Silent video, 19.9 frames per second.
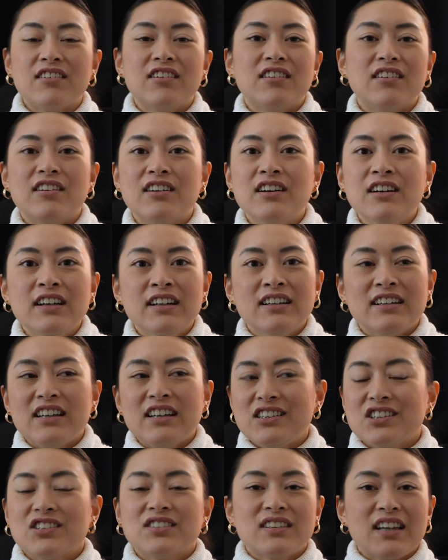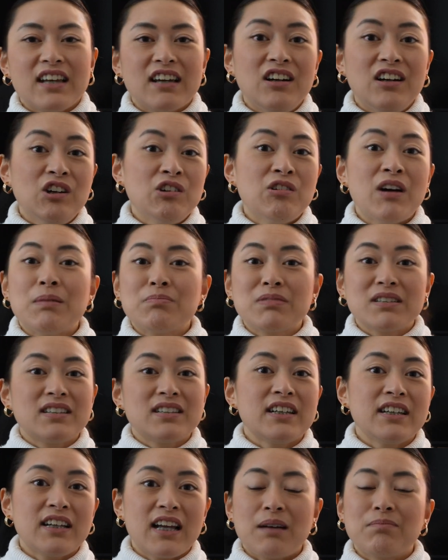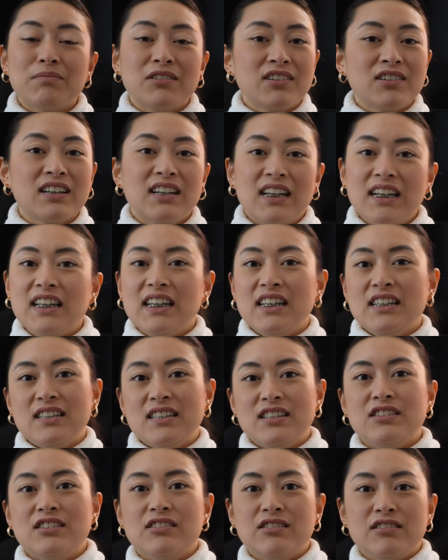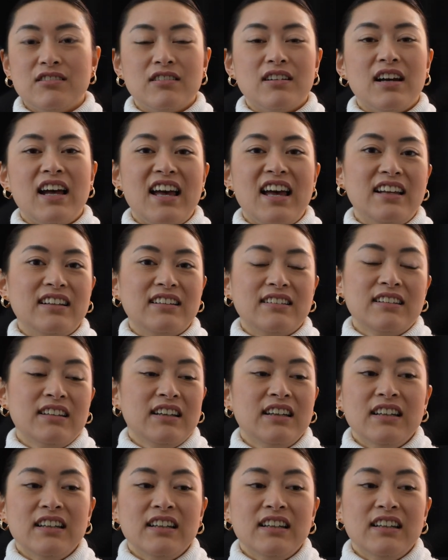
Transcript: or they just say, oh, I'm sick, I'm not gonna kiss you. And